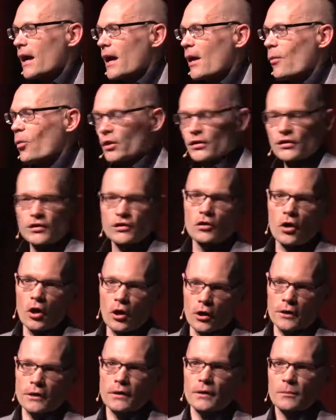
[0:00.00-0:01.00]
I want to
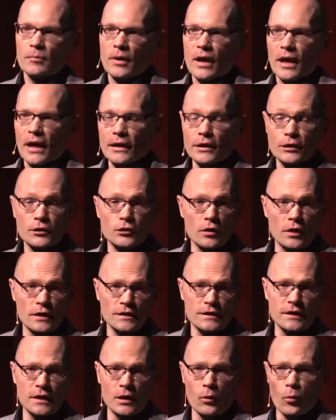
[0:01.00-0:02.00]
start by
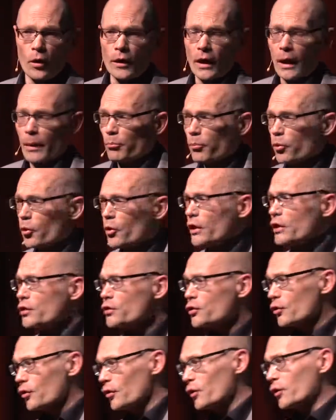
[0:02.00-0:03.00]
addressing what I'm pretty
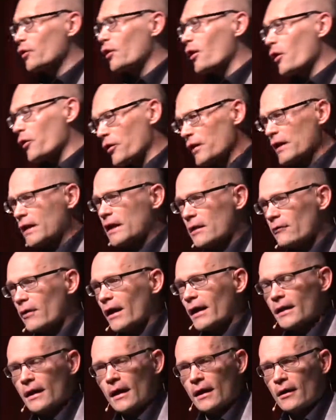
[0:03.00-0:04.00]
sure you're all thinking
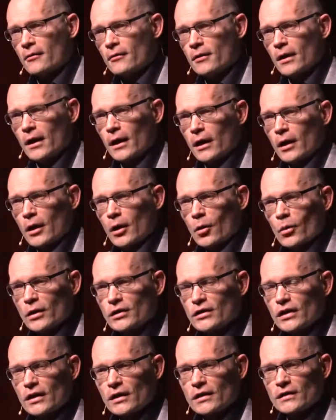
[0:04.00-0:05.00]
right now,
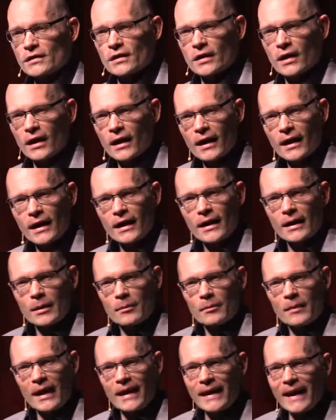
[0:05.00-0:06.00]
which is,
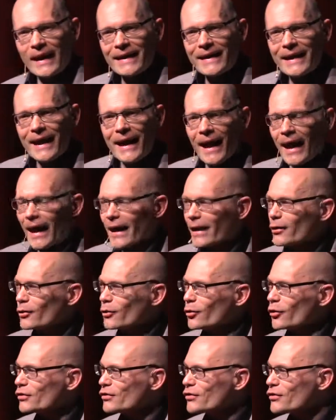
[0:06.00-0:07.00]
man, that guy
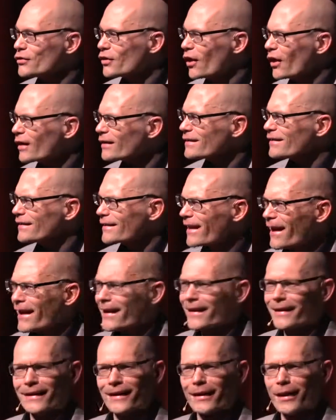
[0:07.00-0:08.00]
looks just
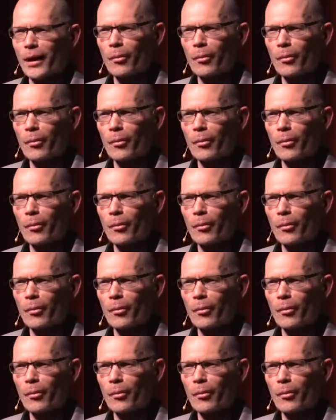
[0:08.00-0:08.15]
like